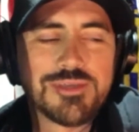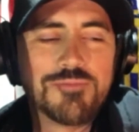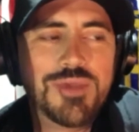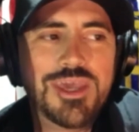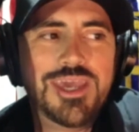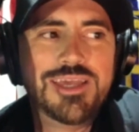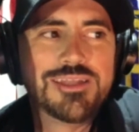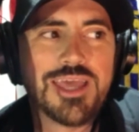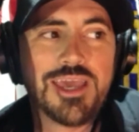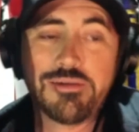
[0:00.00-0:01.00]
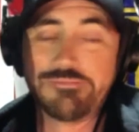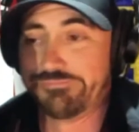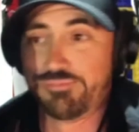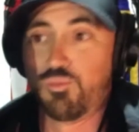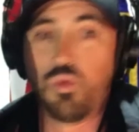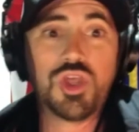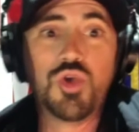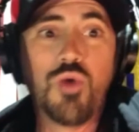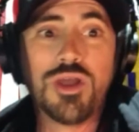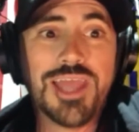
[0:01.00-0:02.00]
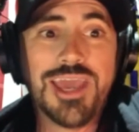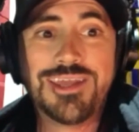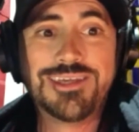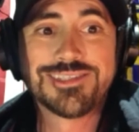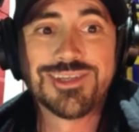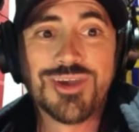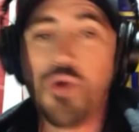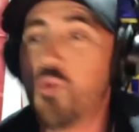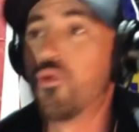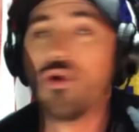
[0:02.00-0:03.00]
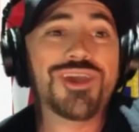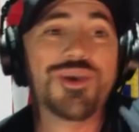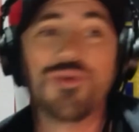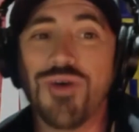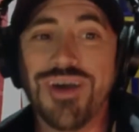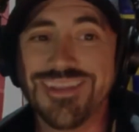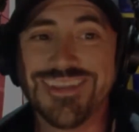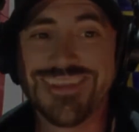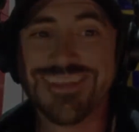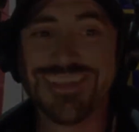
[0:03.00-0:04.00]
to me, like, what do you want, ladies? What do you want?